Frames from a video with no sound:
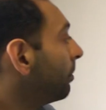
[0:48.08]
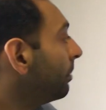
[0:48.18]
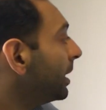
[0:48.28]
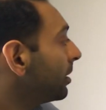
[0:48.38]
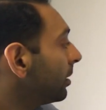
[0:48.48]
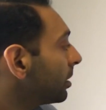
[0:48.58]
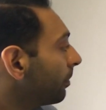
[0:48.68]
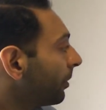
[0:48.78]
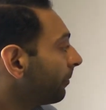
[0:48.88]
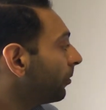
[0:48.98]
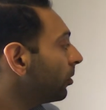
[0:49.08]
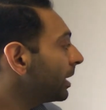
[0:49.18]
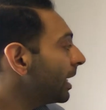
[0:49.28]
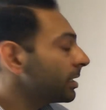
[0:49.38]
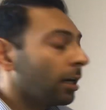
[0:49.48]
Measles, four
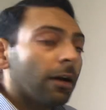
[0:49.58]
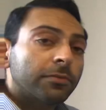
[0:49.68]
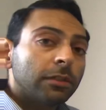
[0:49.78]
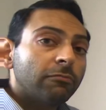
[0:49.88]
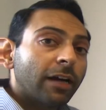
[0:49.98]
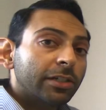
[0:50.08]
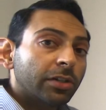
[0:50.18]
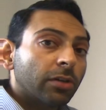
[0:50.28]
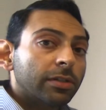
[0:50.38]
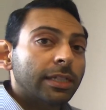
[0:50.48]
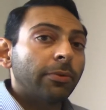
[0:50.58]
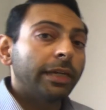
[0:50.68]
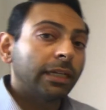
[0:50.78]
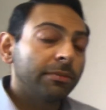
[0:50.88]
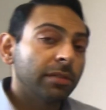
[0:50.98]
days after the rash onset
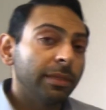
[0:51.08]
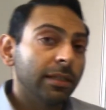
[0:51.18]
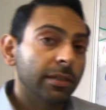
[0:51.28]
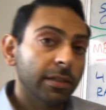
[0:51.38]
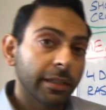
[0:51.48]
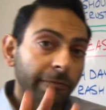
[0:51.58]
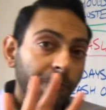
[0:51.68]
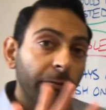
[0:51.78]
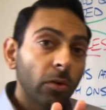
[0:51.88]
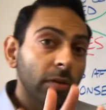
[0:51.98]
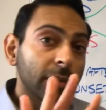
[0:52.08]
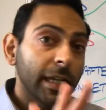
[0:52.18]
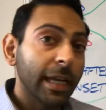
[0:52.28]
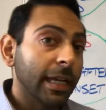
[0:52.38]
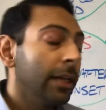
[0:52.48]
when it comes to measles. So it's that fourth
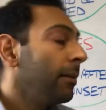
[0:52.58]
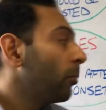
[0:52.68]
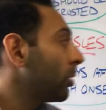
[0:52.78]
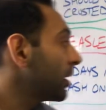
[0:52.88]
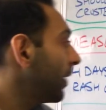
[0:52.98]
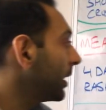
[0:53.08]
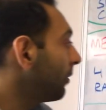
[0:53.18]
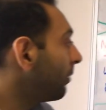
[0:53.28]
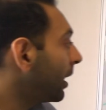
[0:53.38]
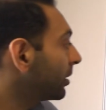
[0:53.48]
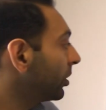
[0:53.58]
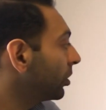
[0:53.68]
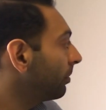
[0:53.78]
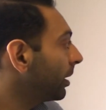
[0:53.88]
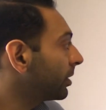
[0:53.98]
day, once they have had that rash, they
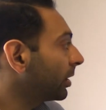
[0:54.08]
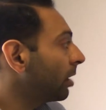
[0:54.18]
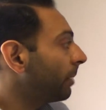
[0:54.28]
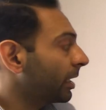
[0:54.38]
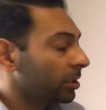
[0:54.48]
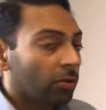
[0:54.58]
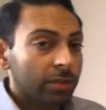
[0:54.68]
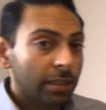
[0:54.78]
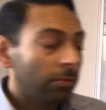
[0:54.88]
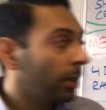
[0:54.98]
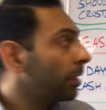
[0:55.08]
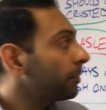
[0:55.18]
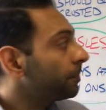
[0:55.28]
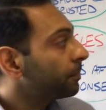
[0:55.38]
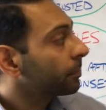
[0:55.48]
should be able to go back as long as they're
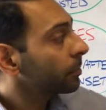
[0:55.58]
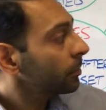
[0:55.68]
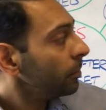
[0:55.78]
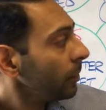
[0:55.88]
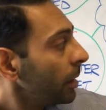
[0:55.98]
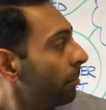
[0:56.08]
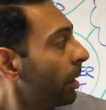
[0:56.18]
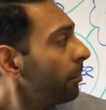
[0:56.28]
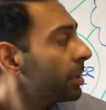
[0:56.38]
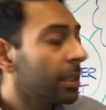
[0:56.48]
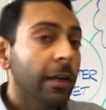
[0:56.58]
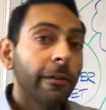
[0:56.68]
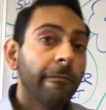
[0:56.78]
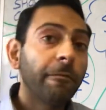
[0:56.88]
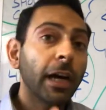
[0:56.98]
well. Mumps,
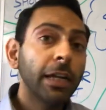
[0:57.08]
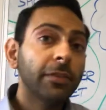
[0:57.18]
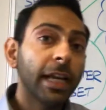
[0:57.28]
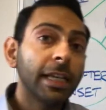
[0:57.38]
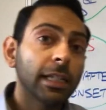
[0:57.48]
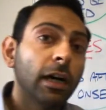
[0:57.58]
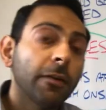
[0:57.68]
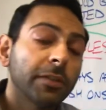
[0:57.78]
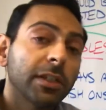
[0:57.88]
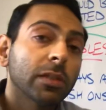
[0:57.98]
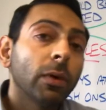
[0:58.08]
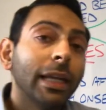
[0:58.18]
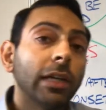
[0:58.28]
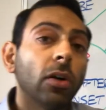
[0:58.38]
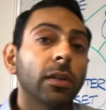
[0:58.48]
five days after
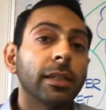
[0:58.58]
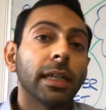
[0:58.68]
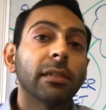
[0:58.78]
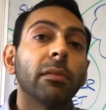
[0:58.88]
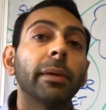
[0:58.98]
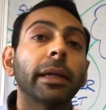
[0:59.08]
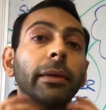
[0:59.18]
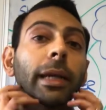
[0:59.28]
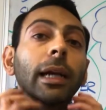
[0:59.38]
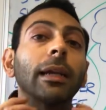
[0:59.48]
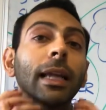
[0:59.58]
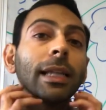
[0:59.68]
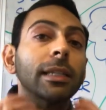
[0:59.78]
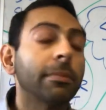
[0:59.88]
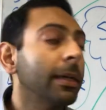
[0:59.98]
swelling onset. Remember, you get, get
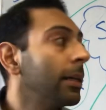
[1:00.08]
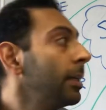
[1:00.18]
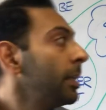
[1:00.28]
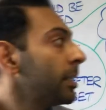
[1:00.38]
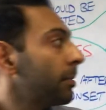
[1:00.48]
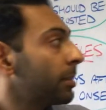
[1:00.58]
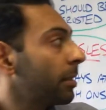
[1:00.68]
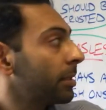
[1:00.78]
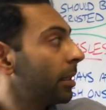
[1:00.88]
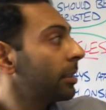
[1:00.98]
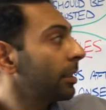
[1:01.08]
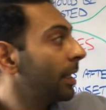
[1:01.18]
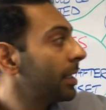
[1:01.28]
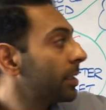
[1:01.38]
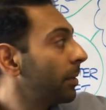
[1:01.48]
glands up here sometimes and other
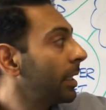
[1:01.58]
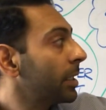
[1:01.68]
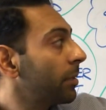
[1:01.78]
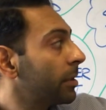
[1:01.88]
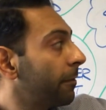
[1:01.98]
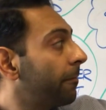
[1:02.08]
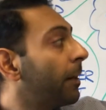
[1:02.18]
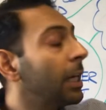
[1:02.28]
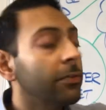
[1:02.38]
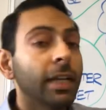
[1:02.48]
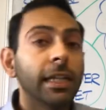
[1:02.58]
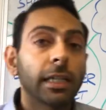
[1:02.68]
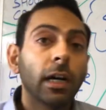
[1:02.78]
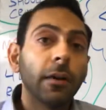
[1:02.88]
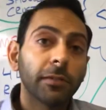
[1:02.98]
glands swelling as well. So five days
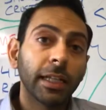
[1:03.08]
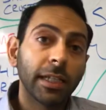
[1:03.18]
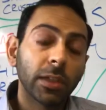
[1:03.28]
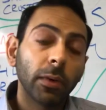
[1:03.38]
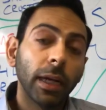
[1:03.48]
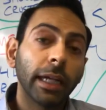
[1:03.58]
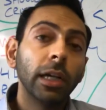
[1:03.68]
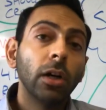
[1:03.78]
after that swelling